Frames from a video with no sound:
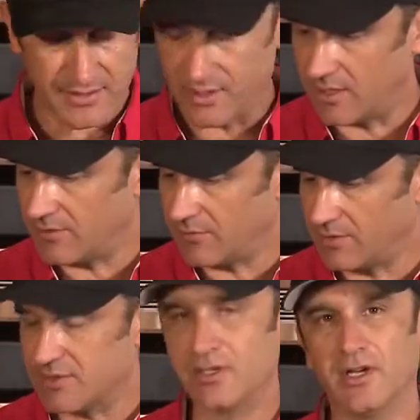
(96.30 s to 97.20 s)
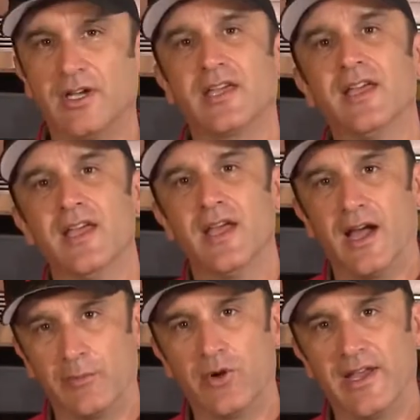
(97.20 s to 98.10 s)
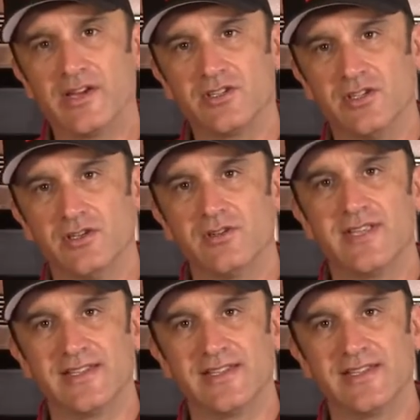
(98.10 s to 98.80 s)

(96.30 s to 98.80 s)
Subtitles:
the skin on for this cook. I'm going to actually use